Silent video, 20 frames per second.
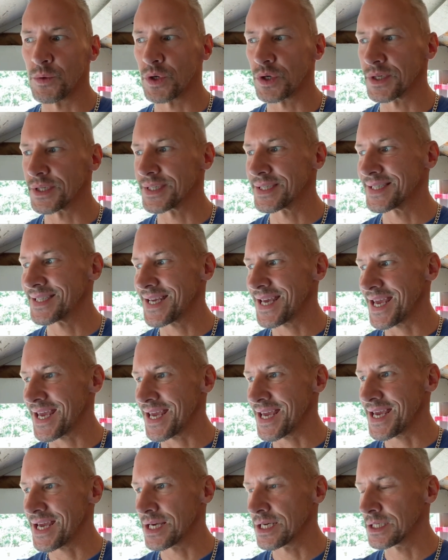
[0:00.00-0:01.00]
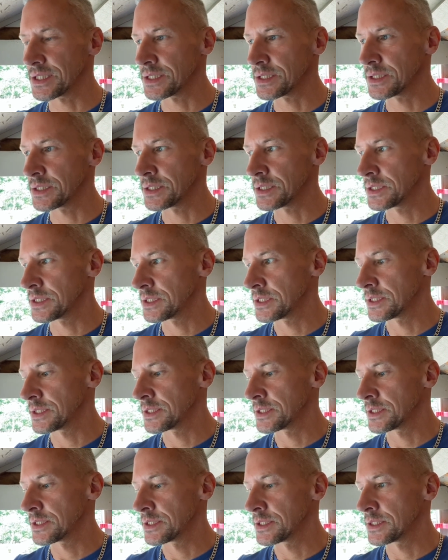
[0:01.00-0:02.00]
going to see
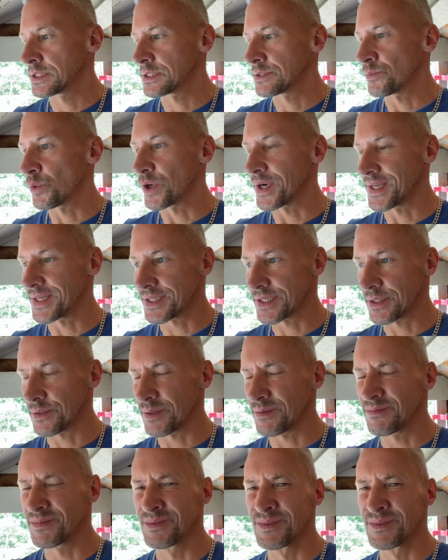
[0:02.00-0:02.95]
what needs to do.